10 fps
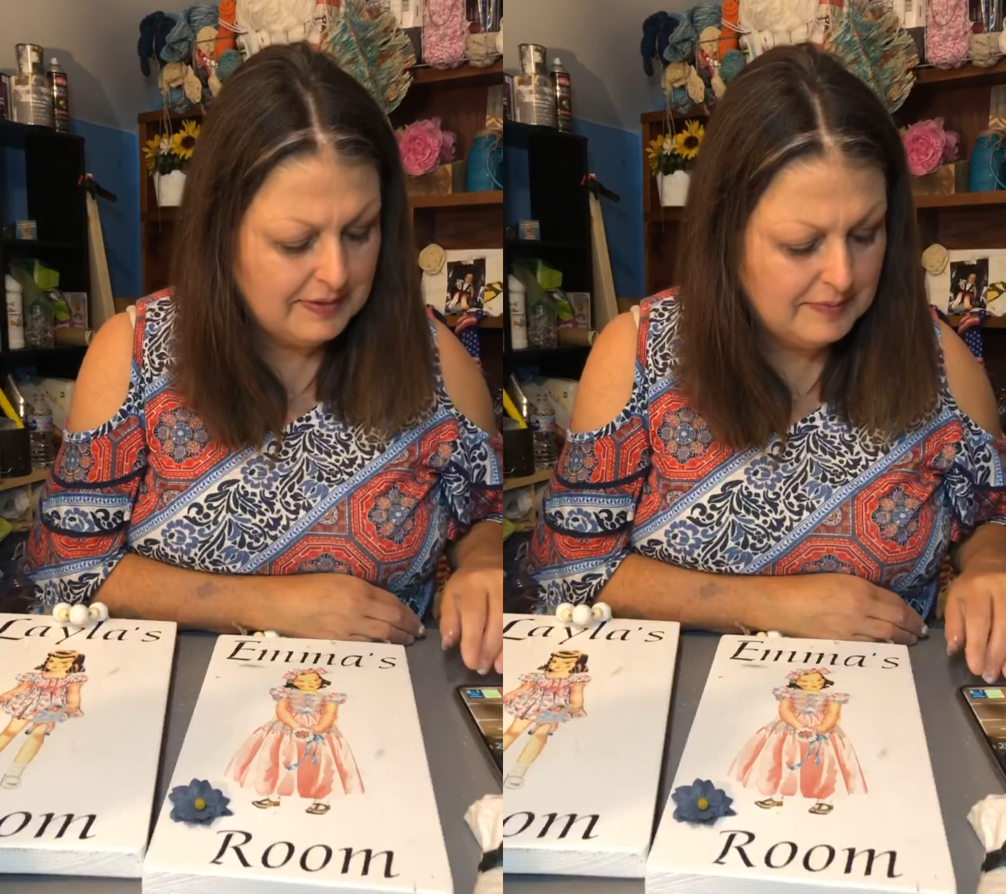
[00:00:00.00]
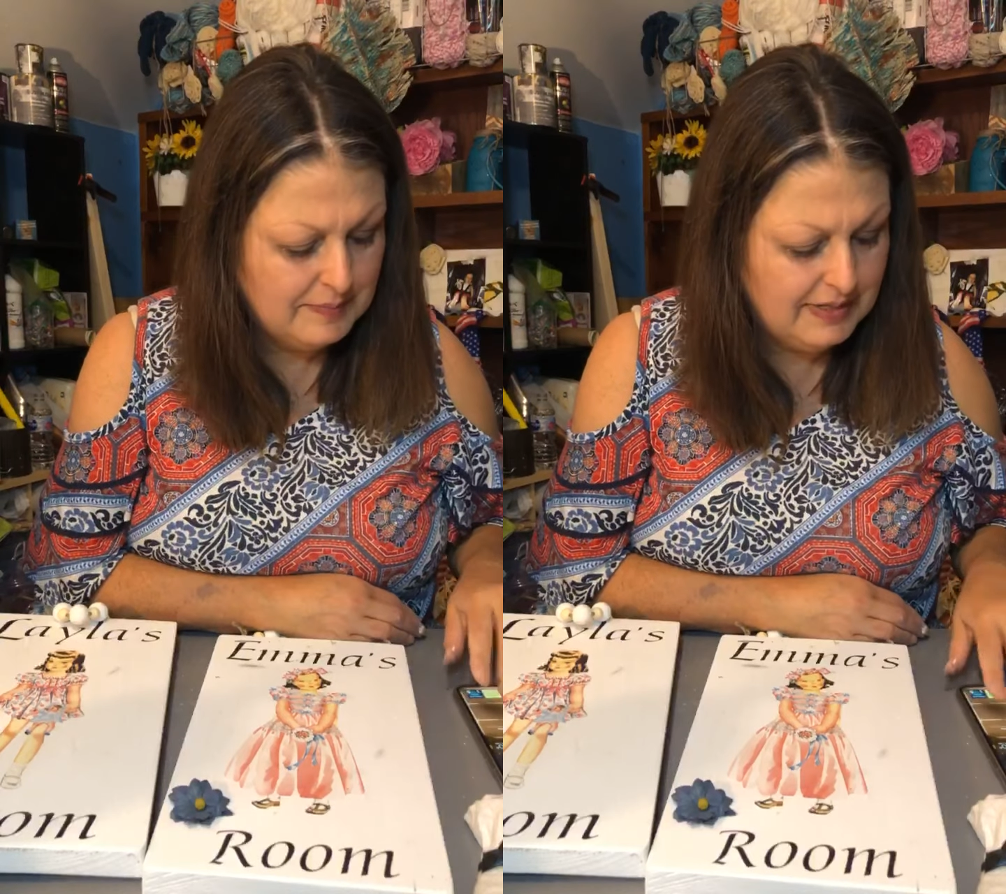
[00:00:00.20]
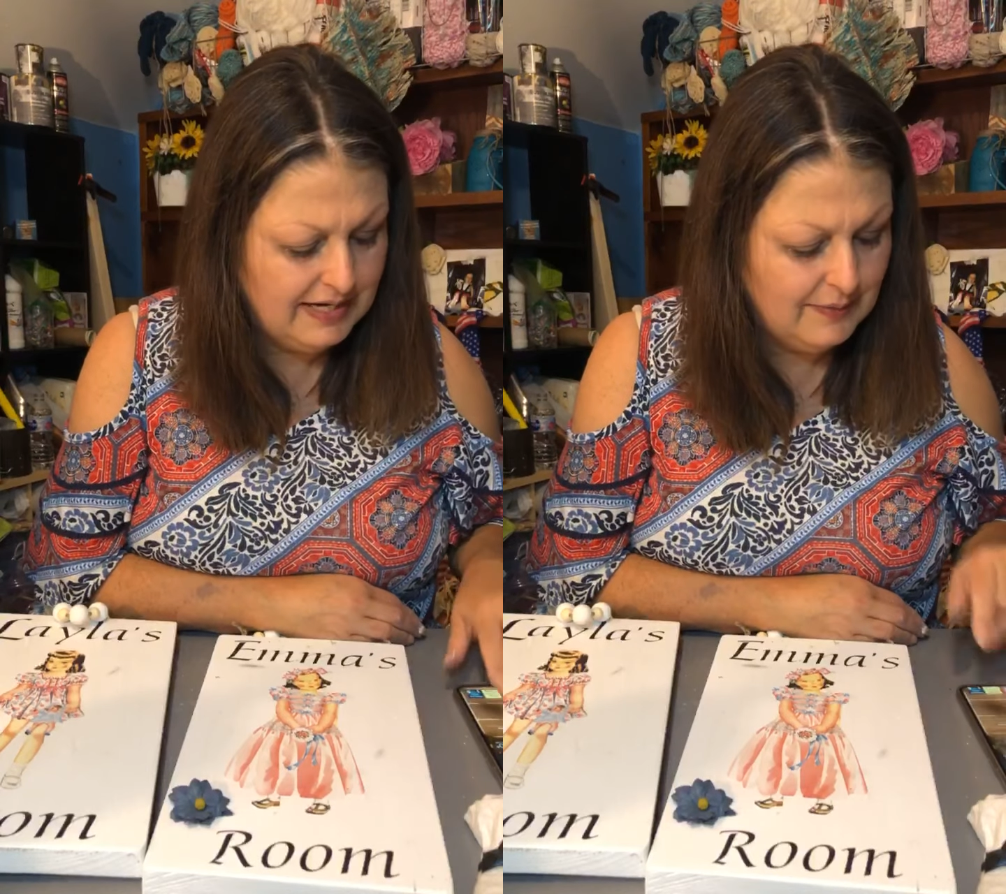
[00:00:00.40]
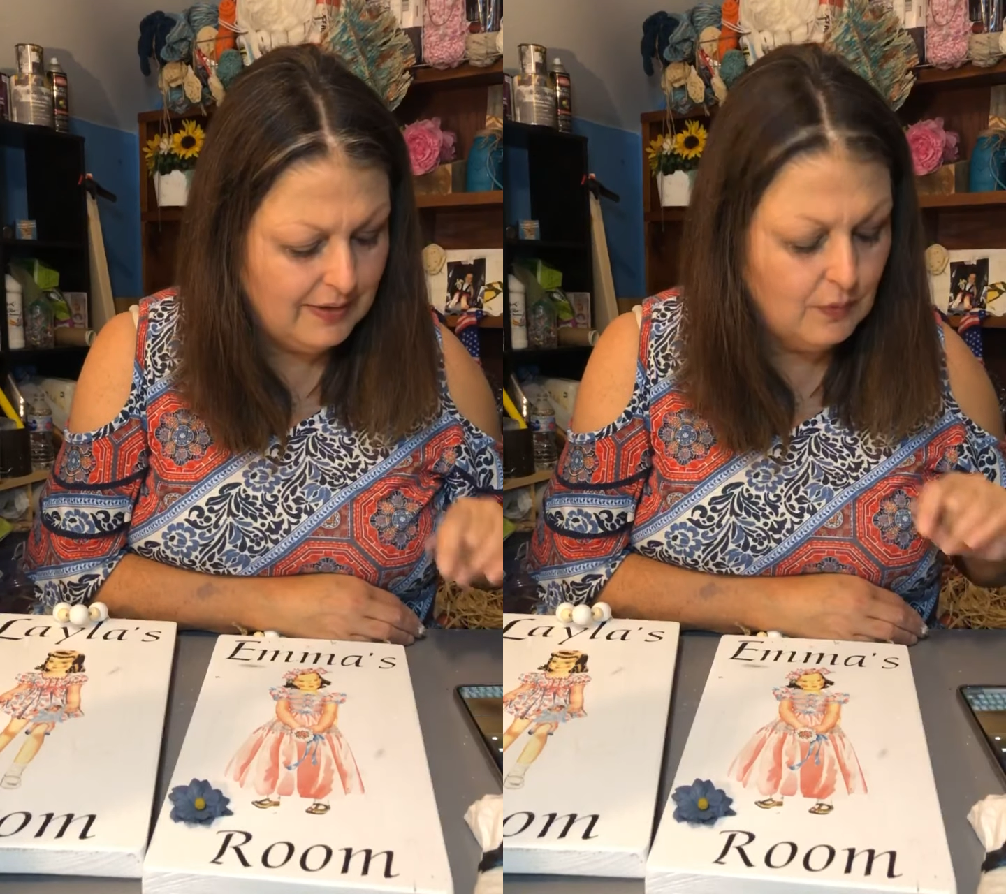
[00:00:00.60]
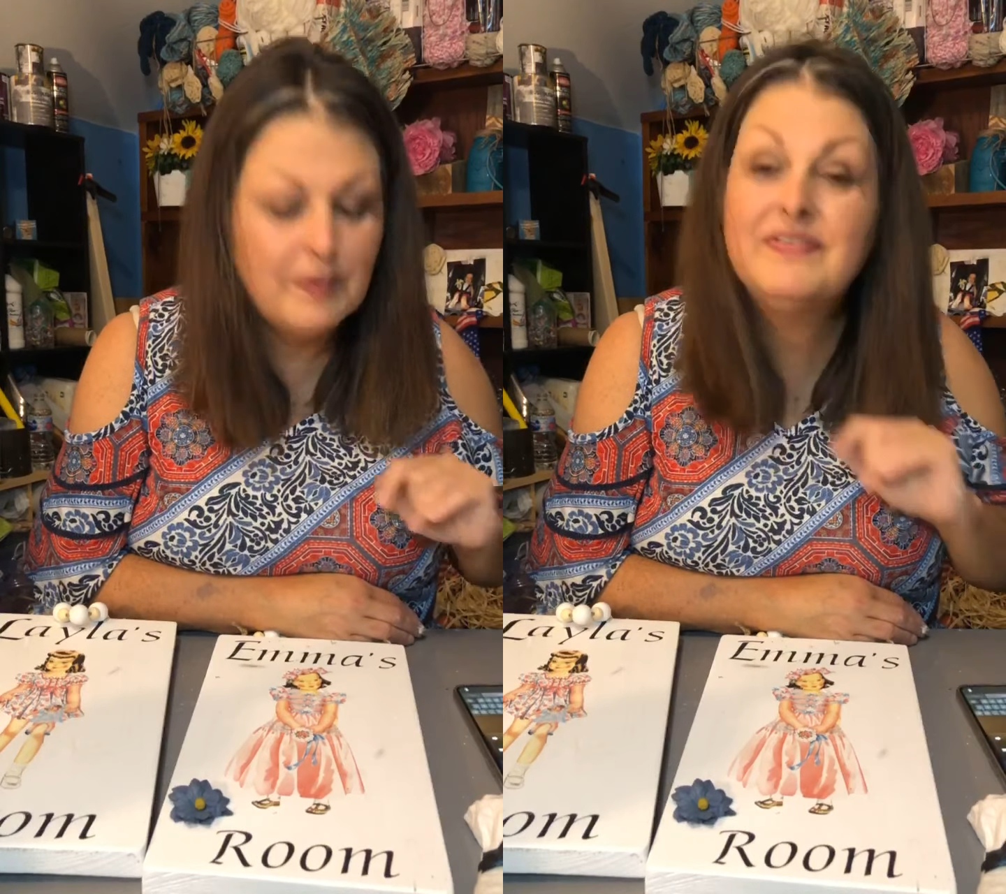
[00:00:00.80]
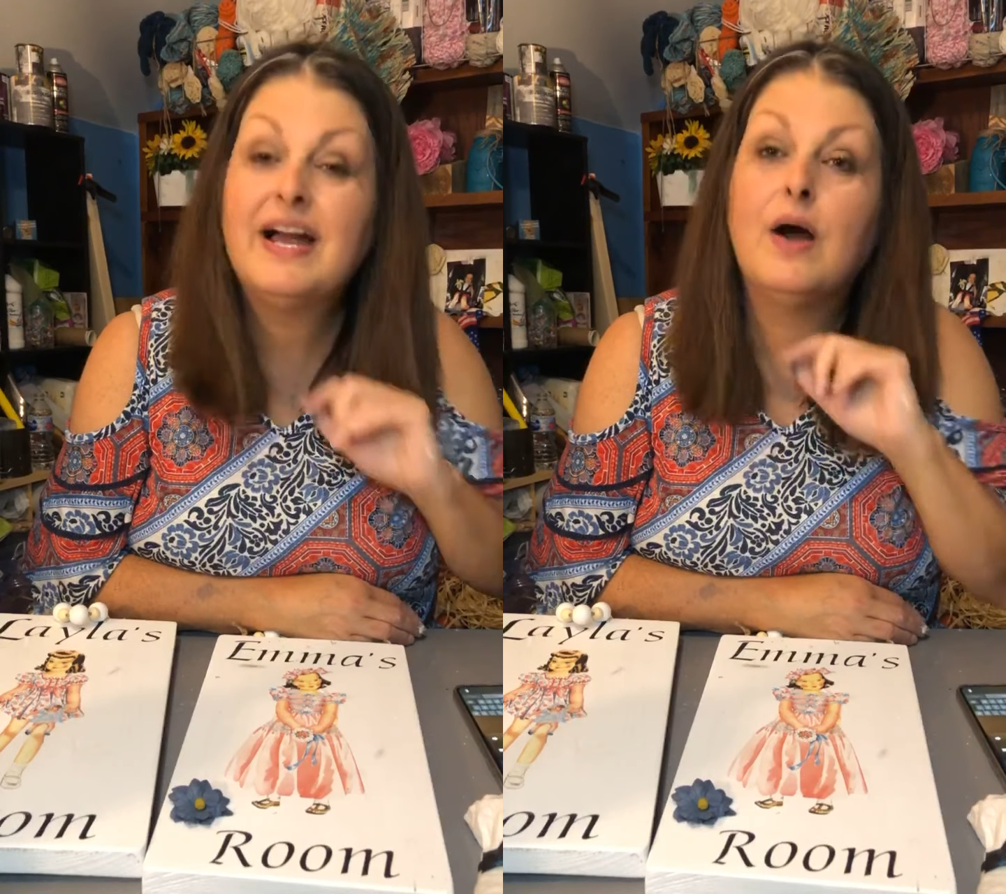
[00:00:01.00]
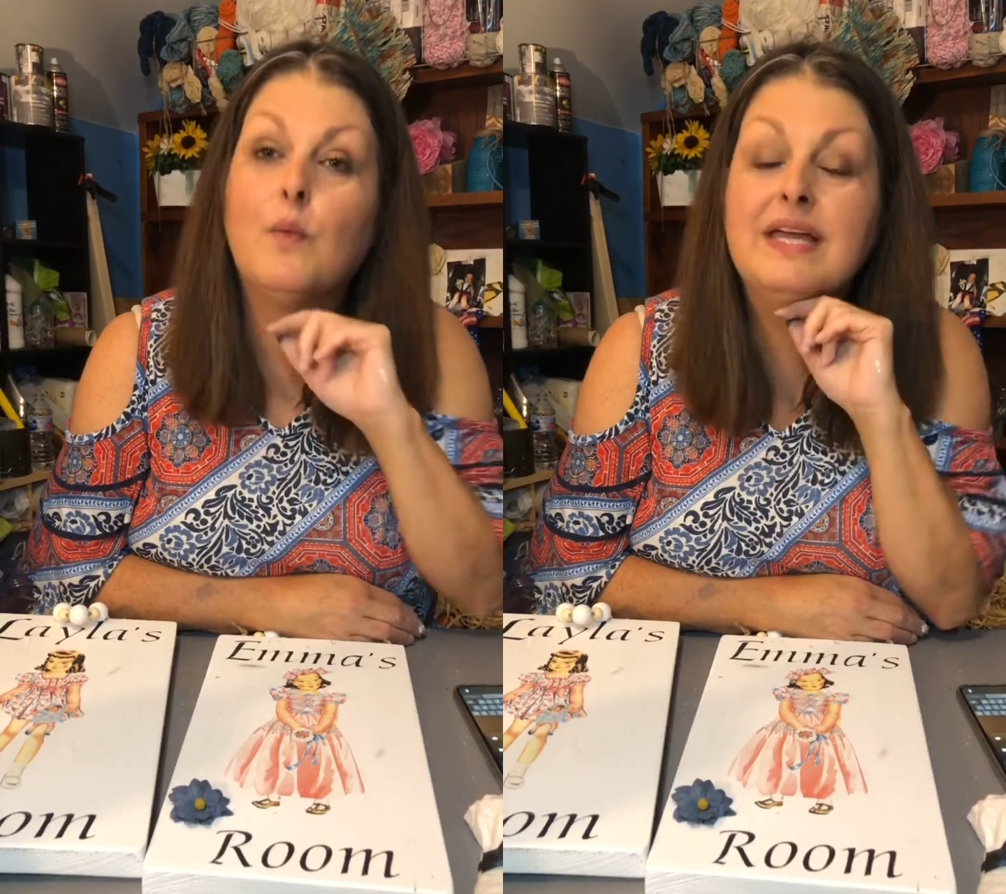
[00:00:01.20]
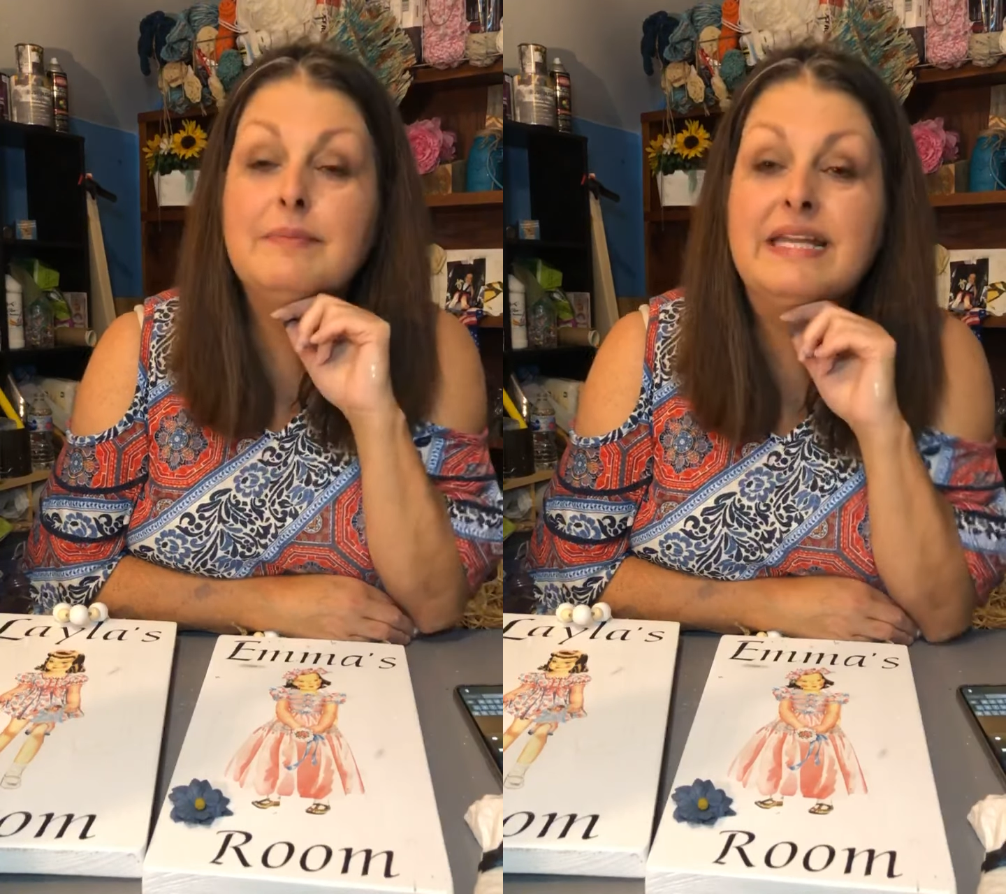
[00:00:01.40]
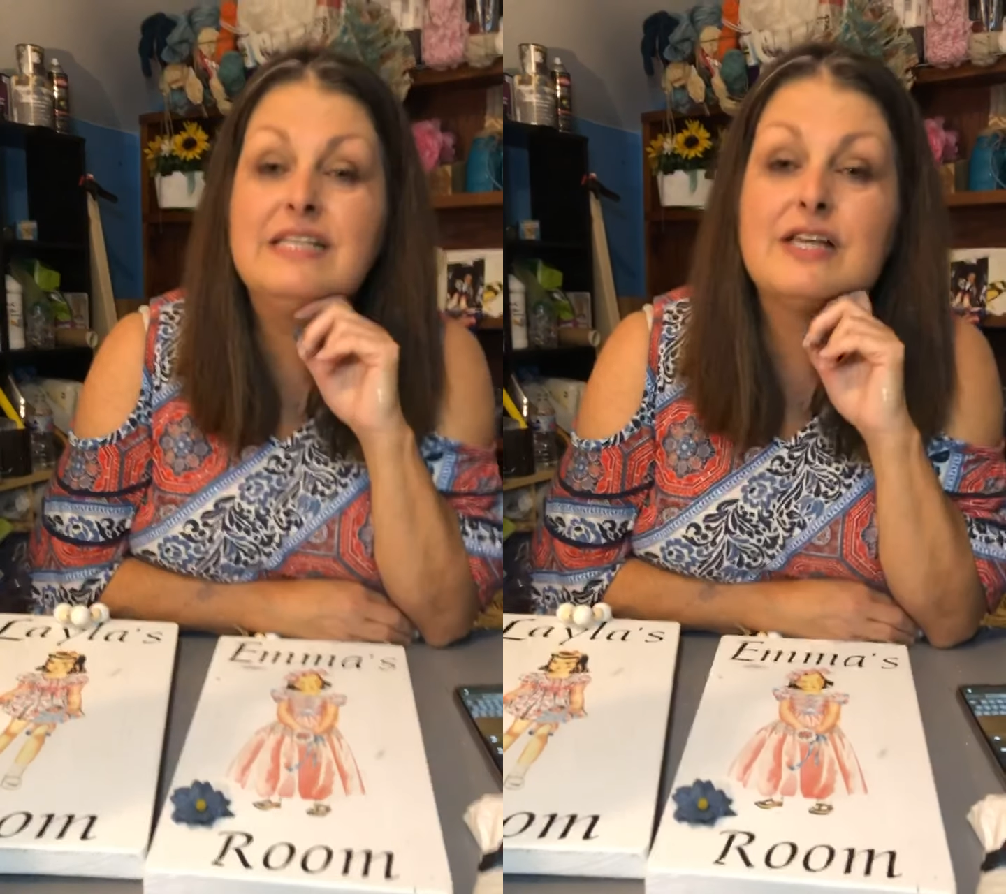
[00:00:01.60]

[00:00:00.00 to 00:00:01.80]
Anyway, well, we've got 1 minute,